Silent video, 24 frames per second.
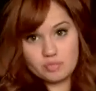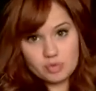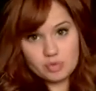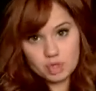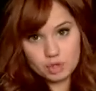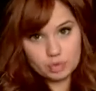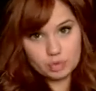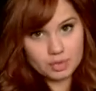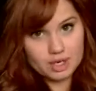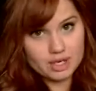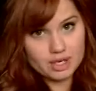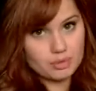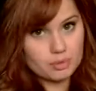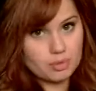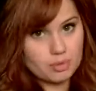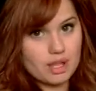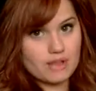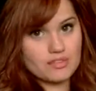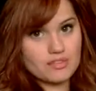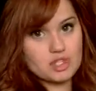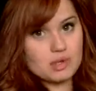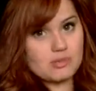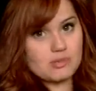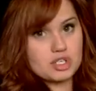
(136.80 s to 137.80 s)
we
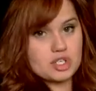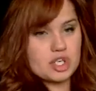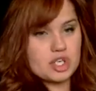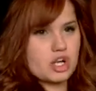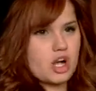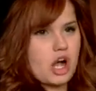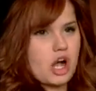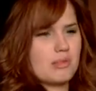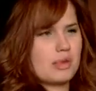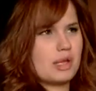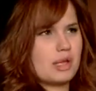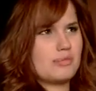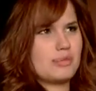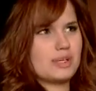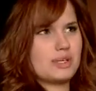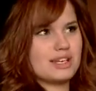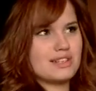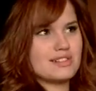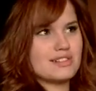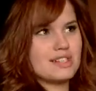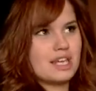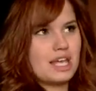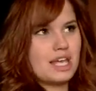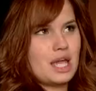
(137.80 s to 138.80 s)
have so much in common,
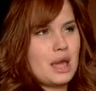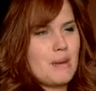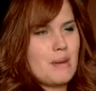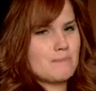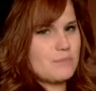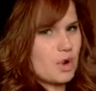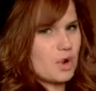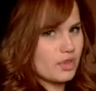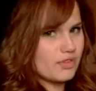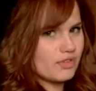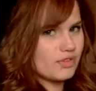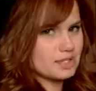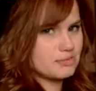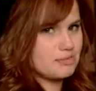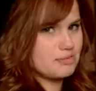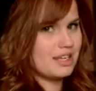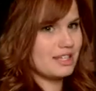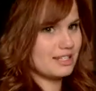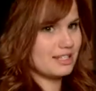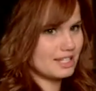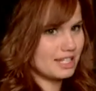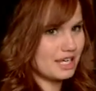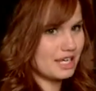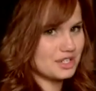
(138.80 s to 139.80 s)
because both of us
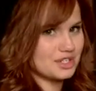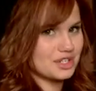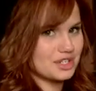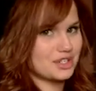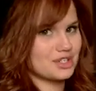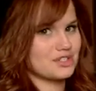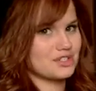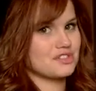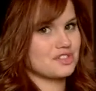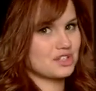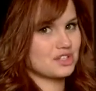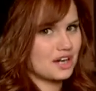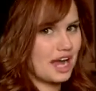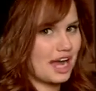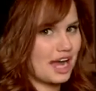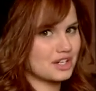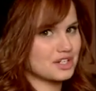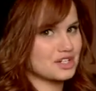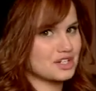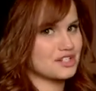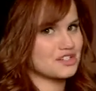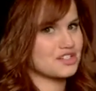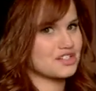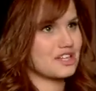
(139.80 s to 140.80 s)
being teenage girls that are
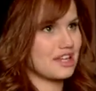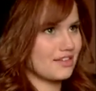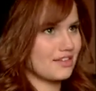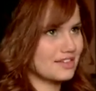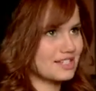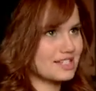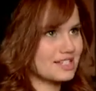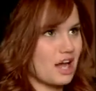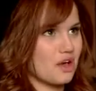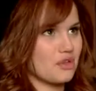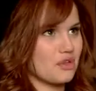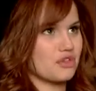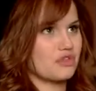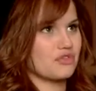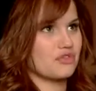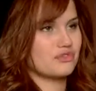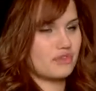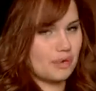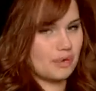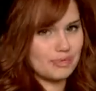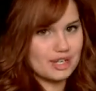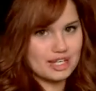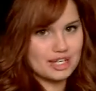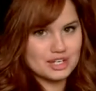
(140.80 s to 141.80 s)
actors in the South
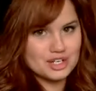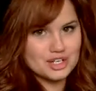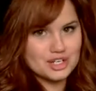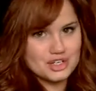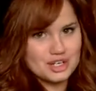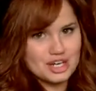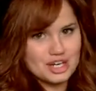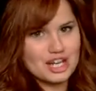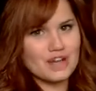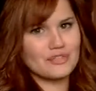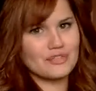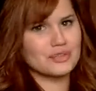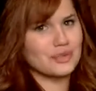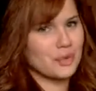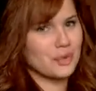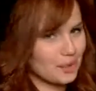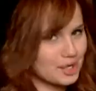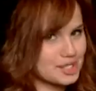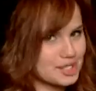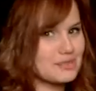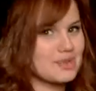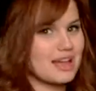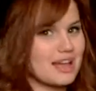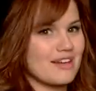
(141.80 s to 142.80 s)
from the industry, of
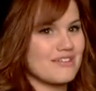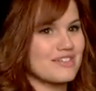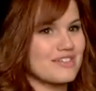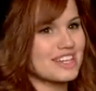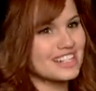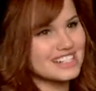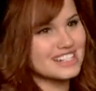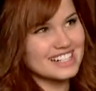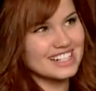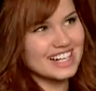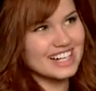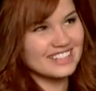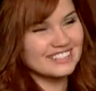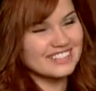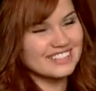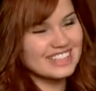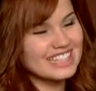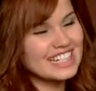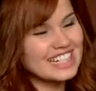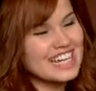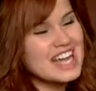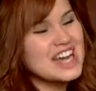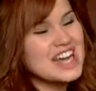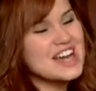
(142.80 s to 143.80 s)
course we have things in
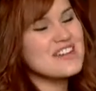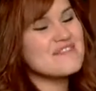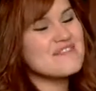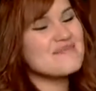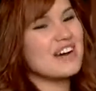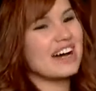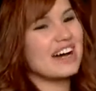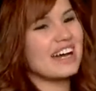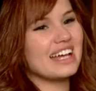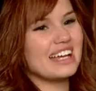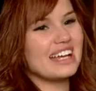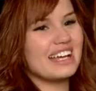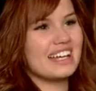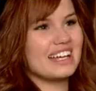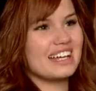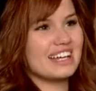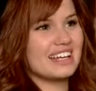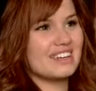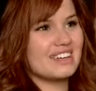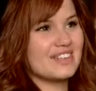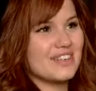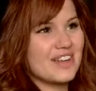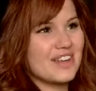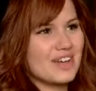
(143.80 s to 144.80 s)
common, but
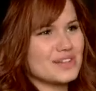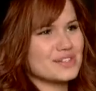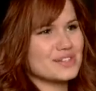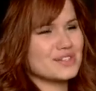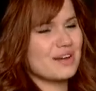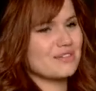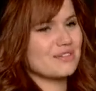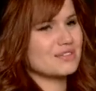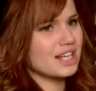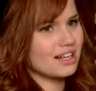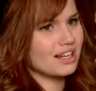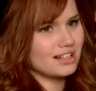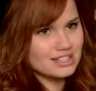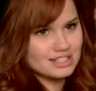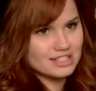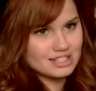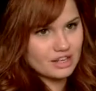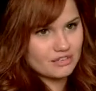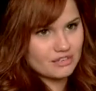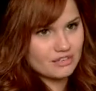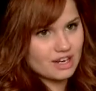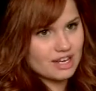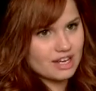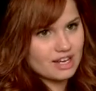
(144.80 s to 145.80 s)
we also have tons
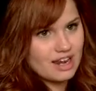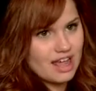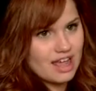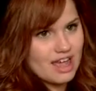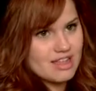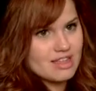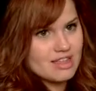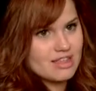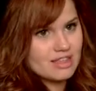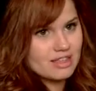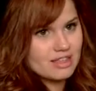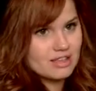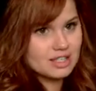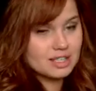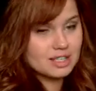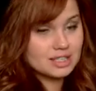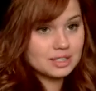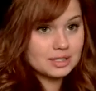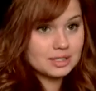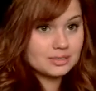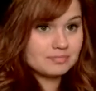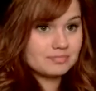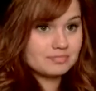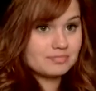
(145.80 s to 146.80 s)
different, and
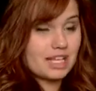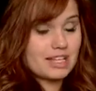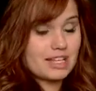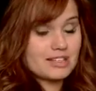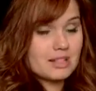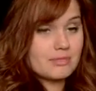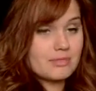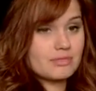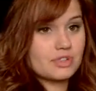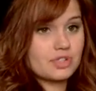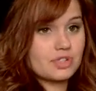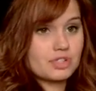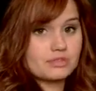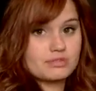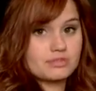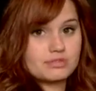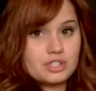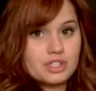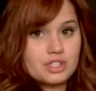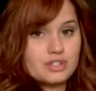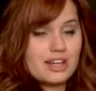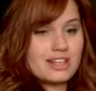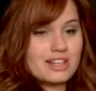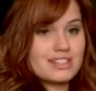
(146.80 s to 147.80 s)
that's up for
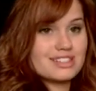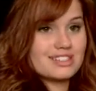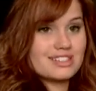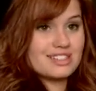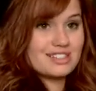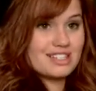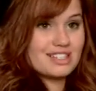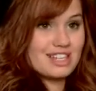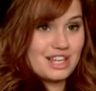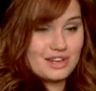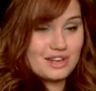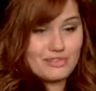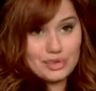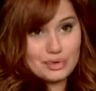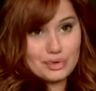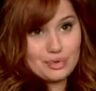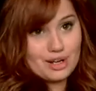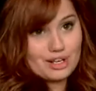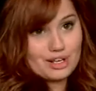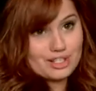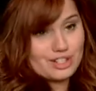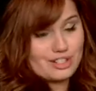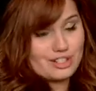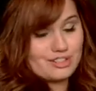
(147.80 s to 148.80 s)
you guys to see if you
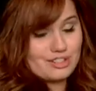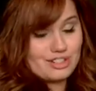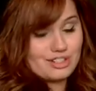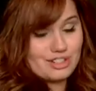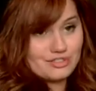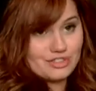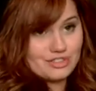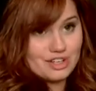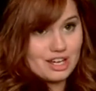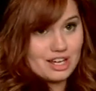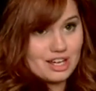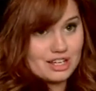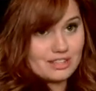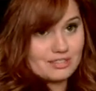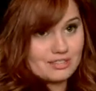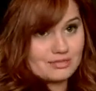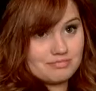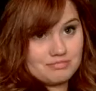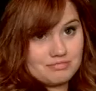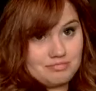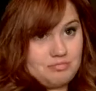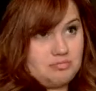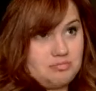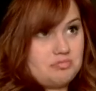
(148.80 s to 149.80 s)
want to, and if not,
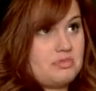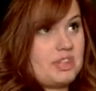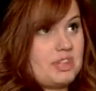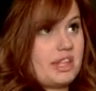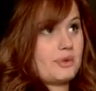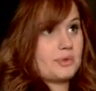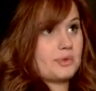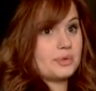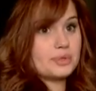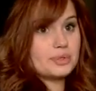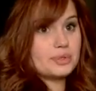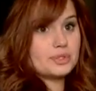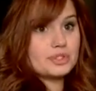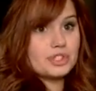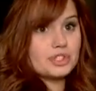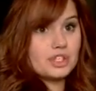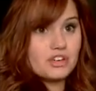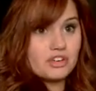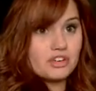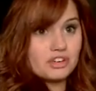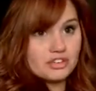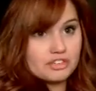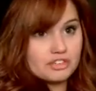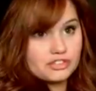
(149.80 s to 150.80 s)
that rules
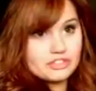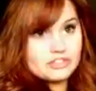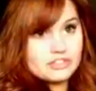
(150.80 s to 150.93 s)
too.